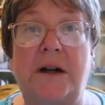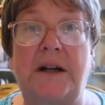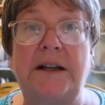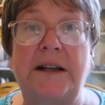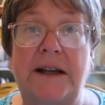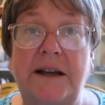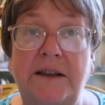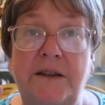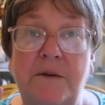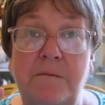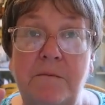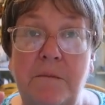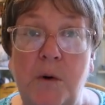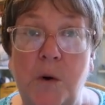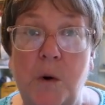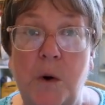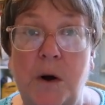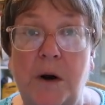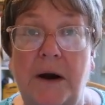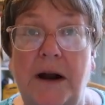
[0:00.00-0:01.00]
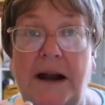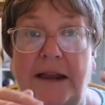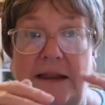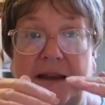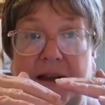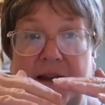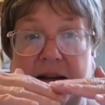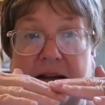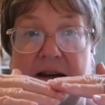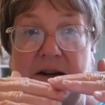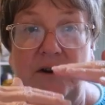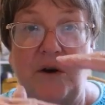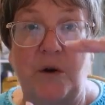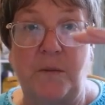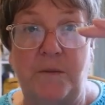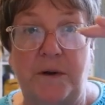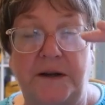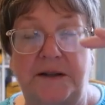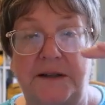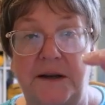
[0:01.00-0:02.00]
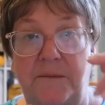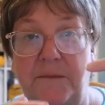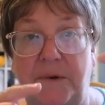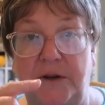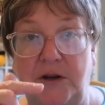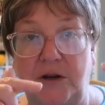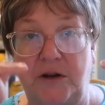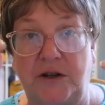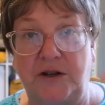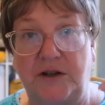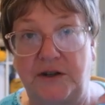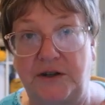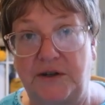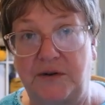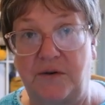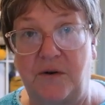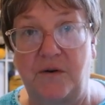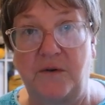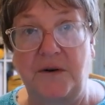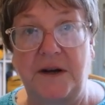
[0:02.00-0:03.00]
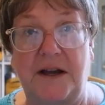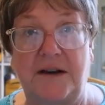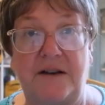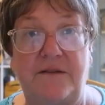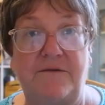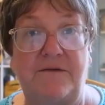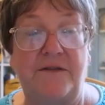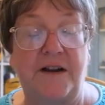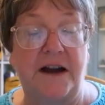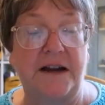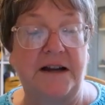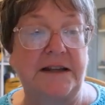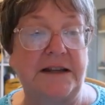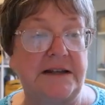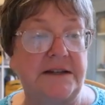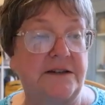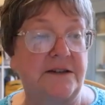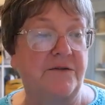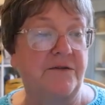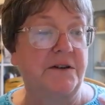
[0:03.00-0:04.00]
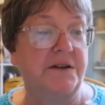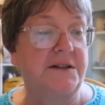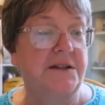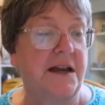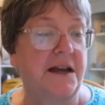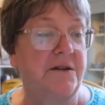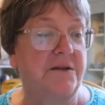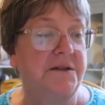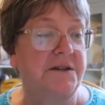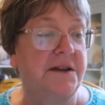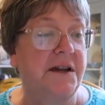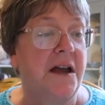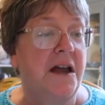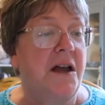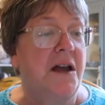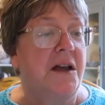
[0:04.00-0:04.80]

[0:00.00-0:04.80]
click the more and then it opens up and you can just scroll down and find these different sales.